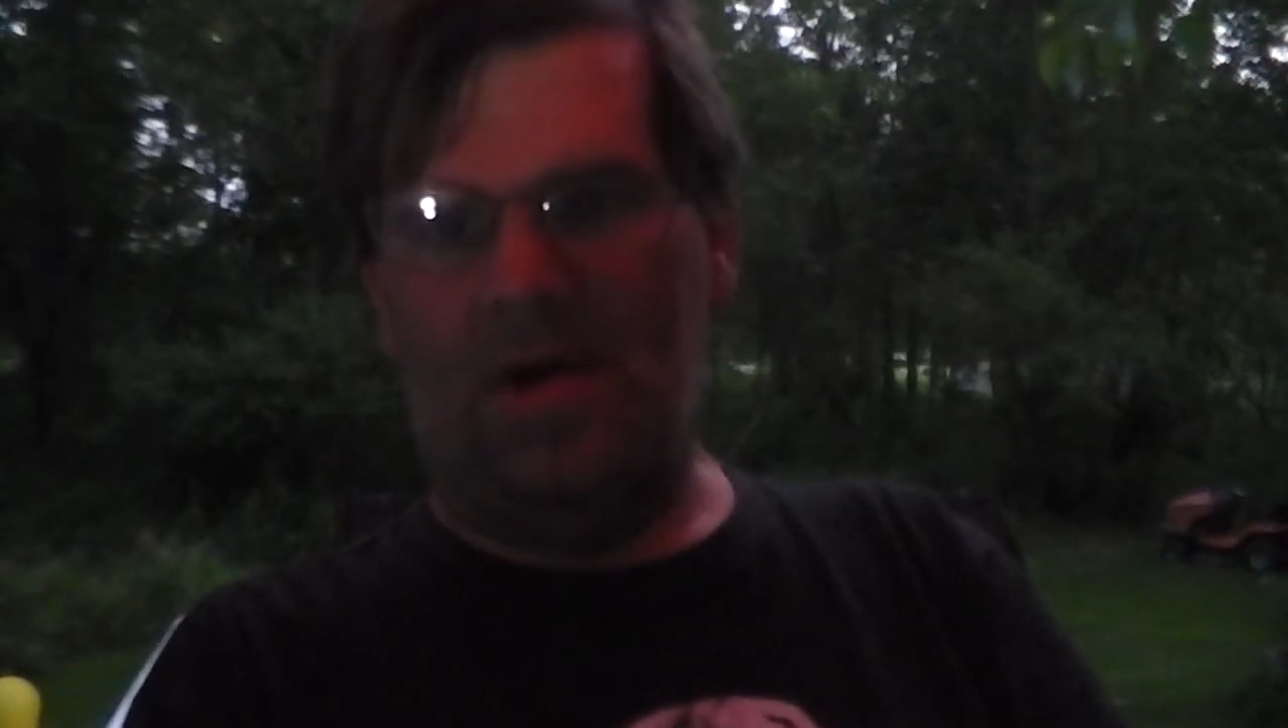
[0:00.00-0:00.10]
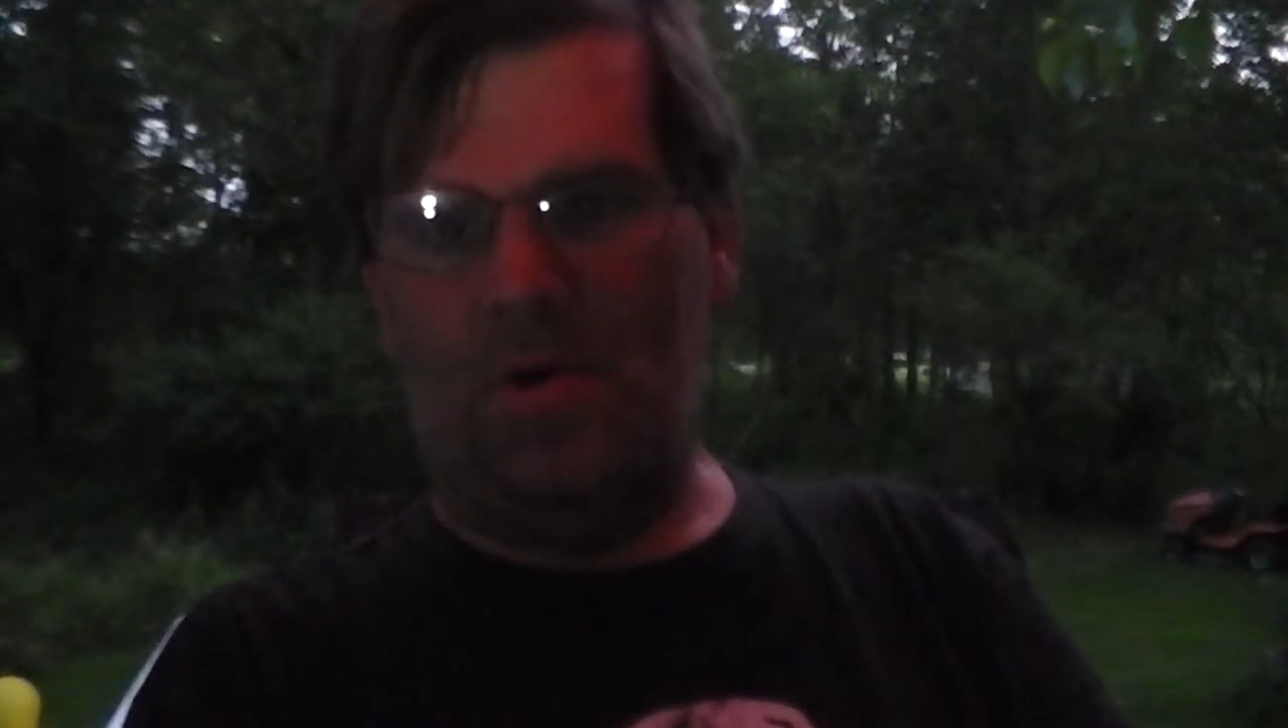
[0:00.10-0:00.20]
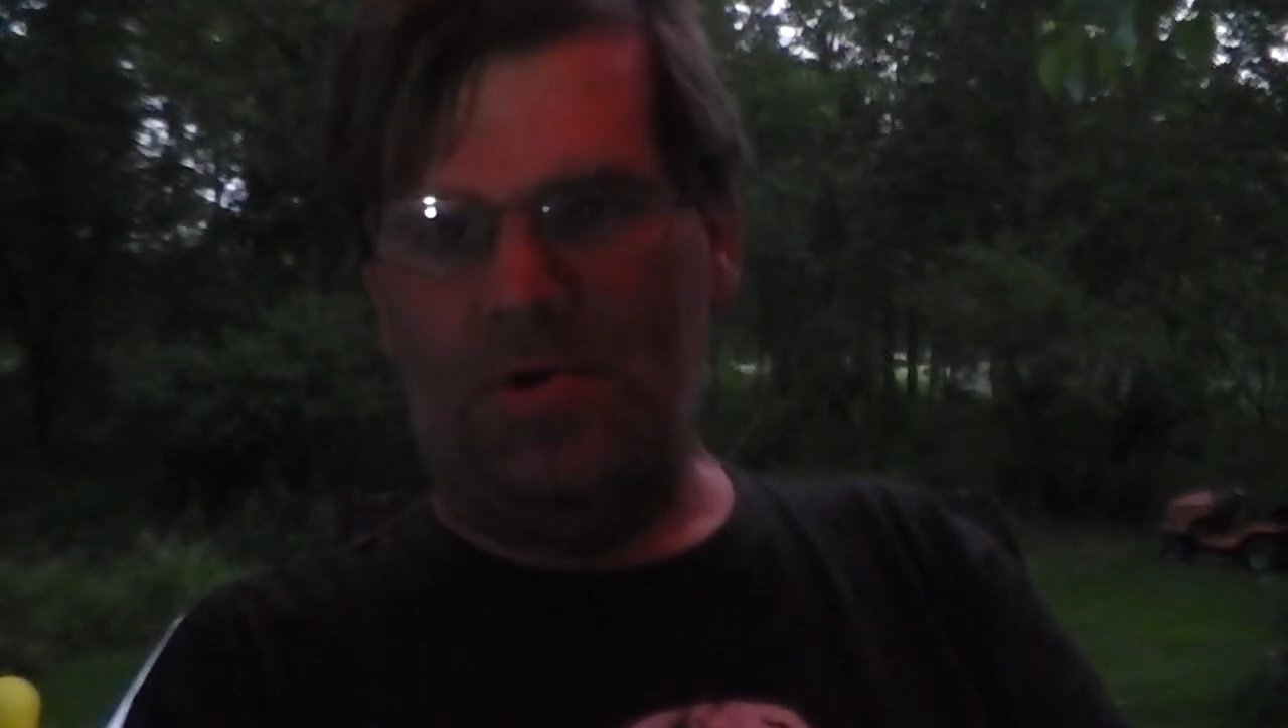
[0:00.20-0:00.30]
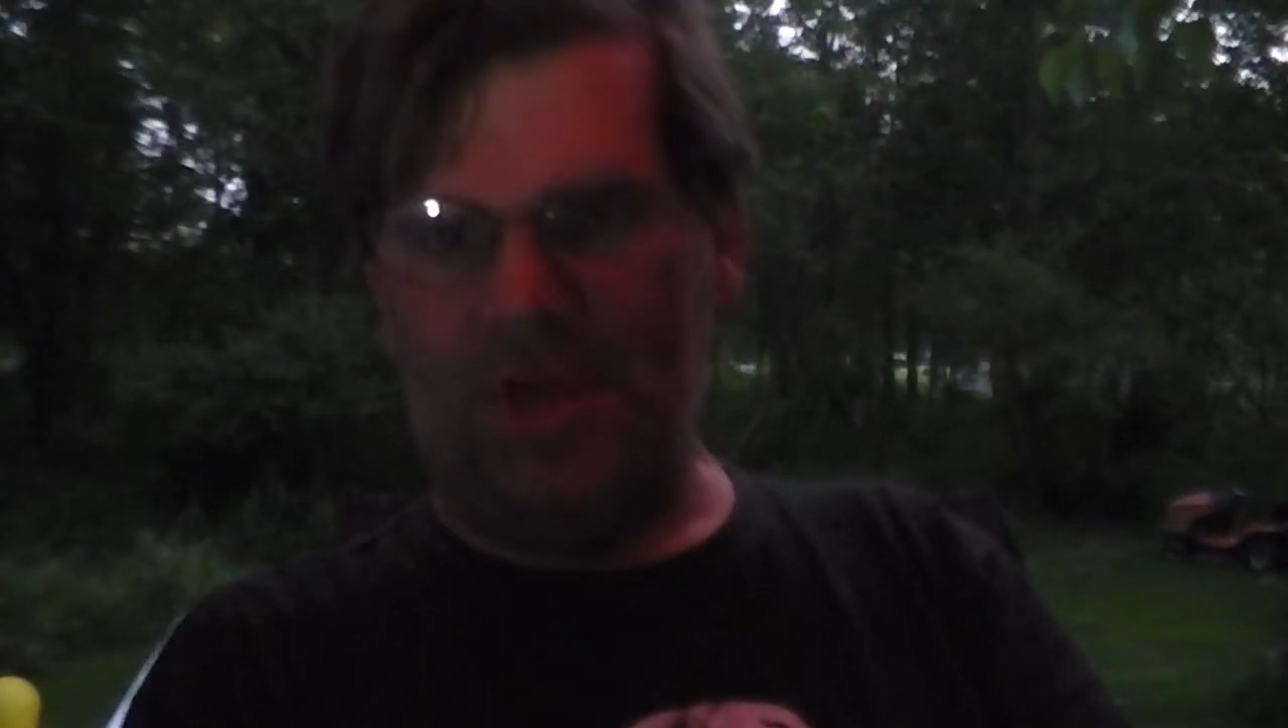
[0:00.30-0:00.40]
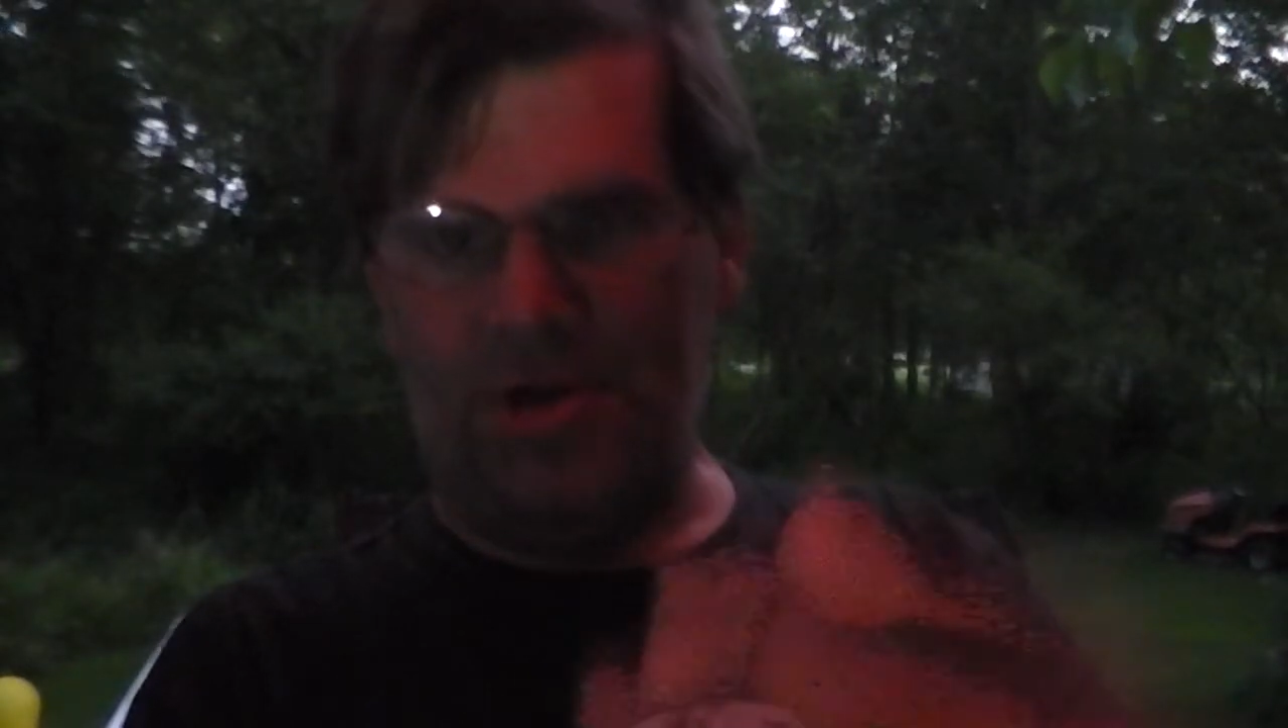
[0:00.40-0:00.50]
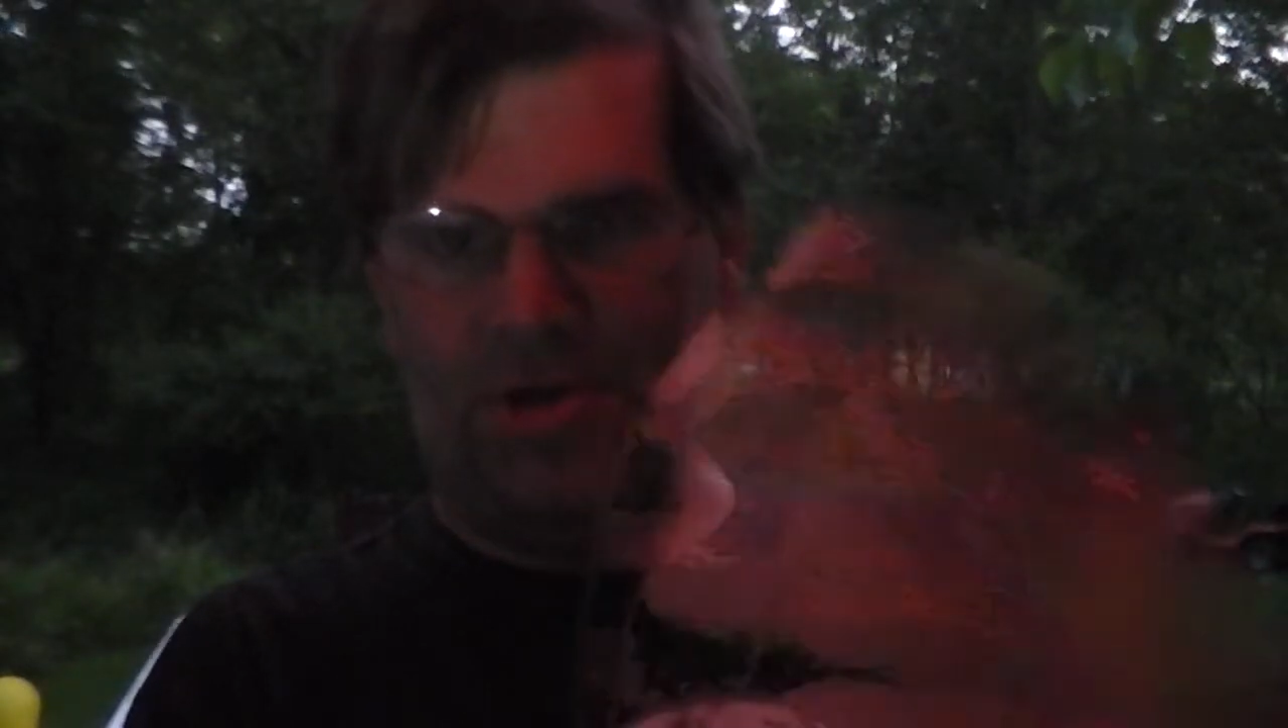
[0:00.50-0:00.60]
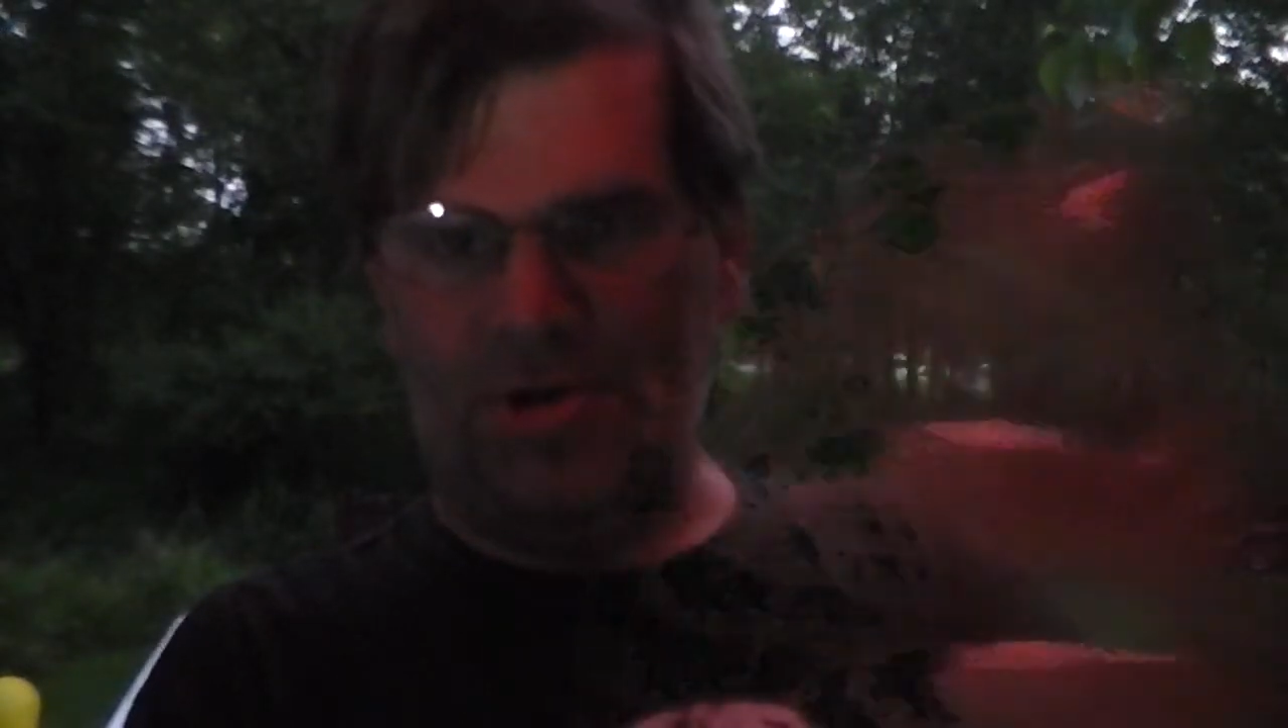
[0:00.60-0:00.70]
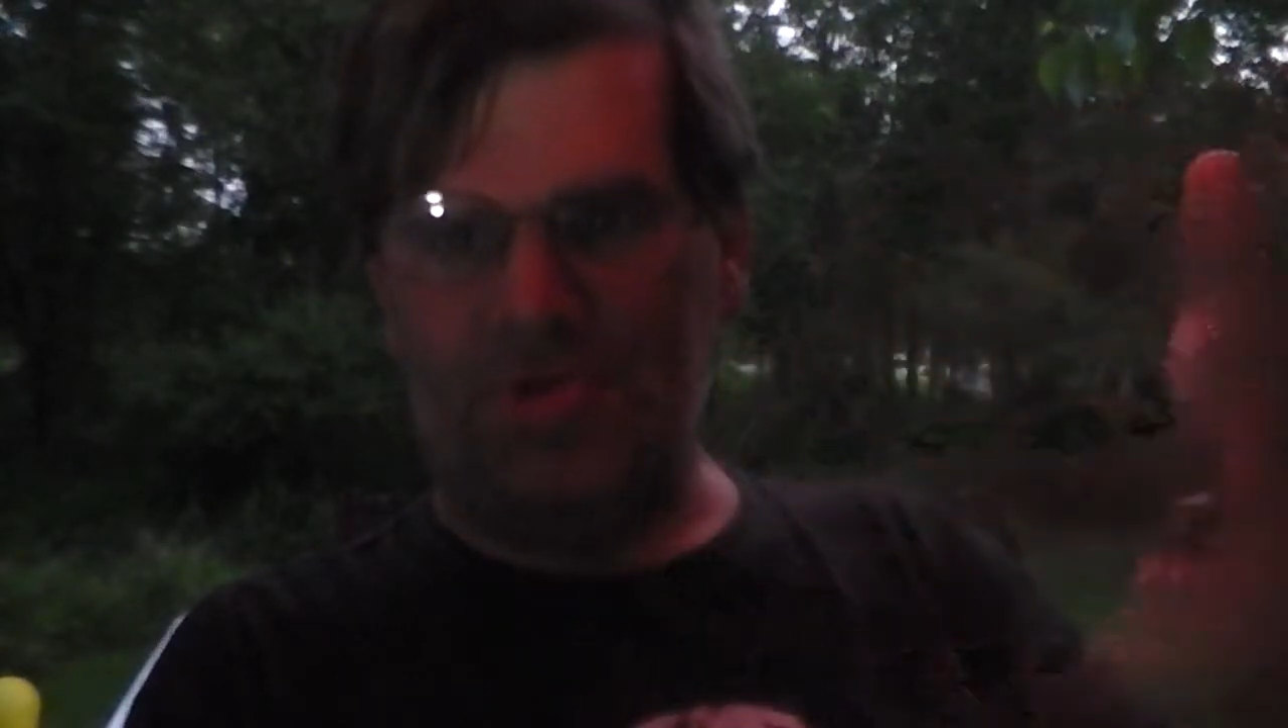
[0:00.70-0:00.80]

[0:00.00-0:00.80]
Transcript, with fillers: of course, I showed